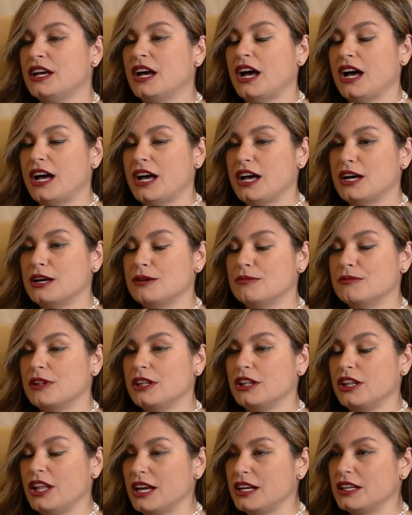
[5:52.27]

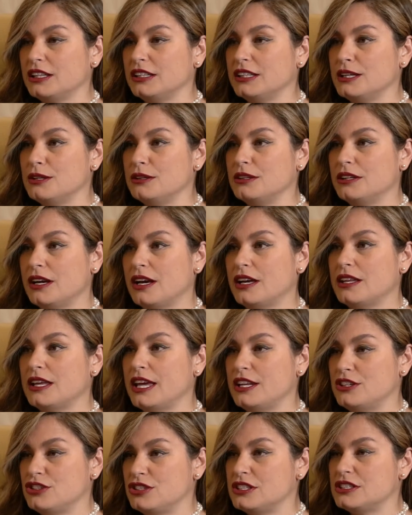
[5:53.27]
Luckily,
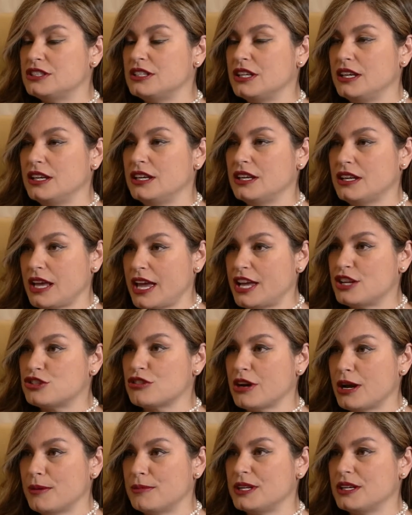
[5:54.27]
NGC
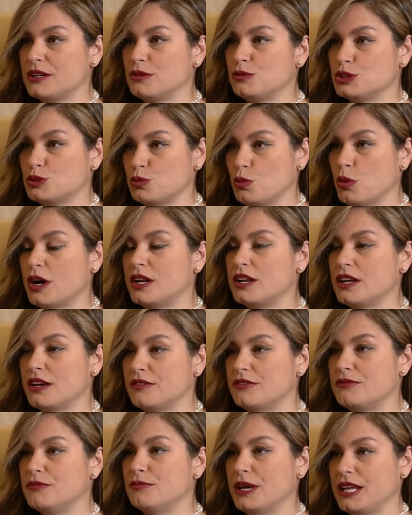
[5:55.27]
Andromeda was one
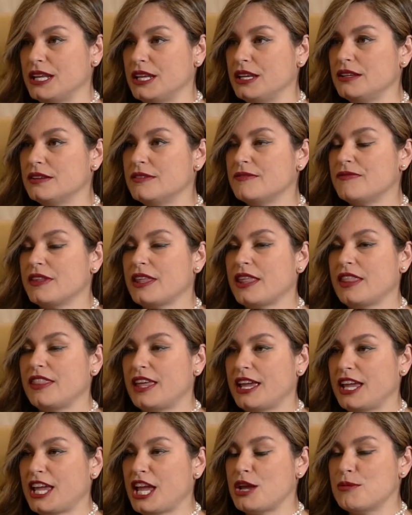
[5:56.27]
of many
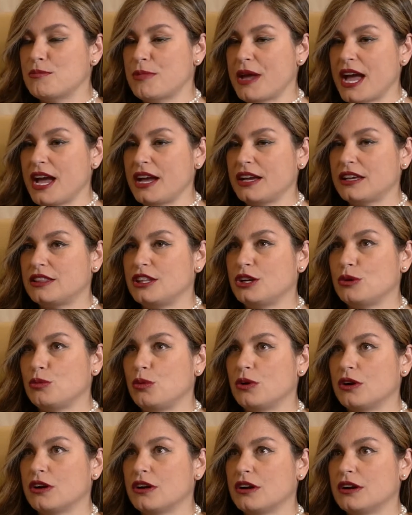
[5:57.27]
that came back. There
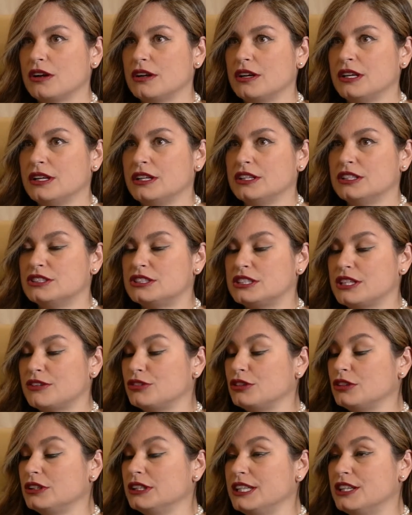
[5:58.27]
were
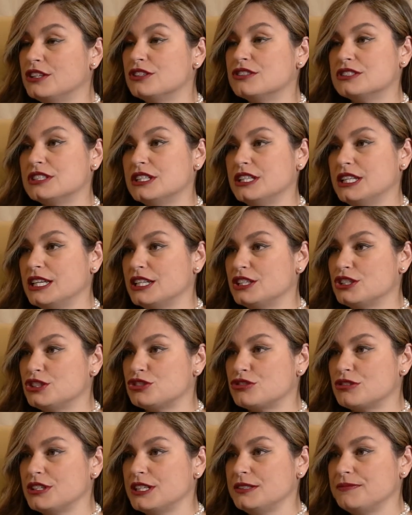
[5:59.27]
several leaders in the
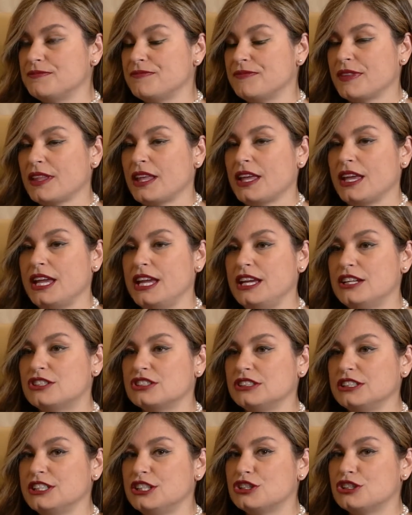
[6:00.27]
industry. Each
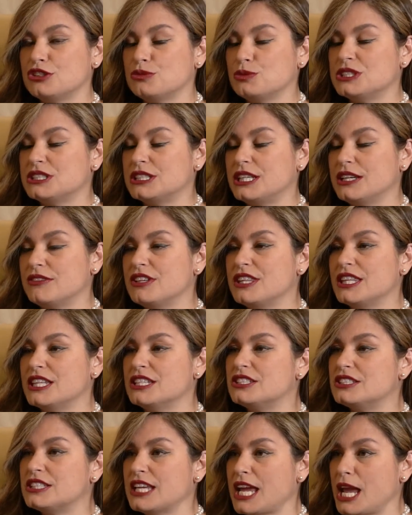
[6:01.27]
leader was given the
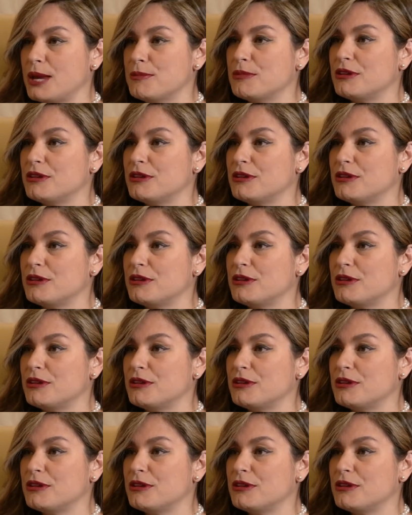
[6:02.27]
same